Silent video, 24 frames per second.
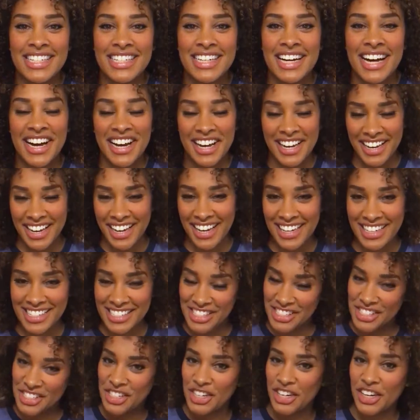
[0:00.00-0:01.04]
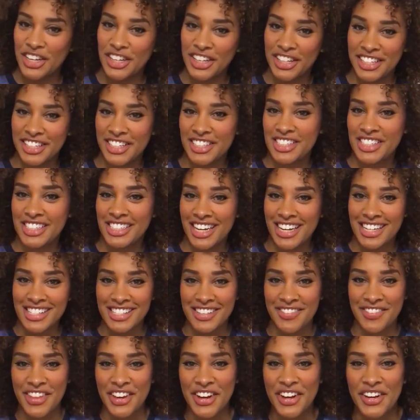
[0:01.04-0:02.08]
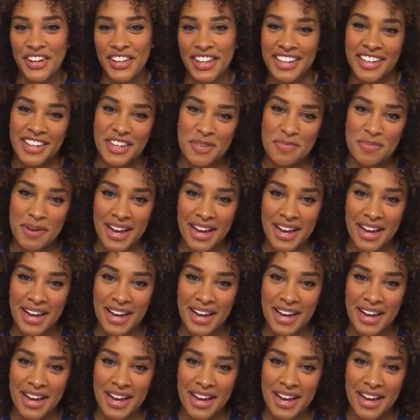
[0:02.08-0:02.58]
Hi guys, it's Curly Nerd Jess of the Curly Nerd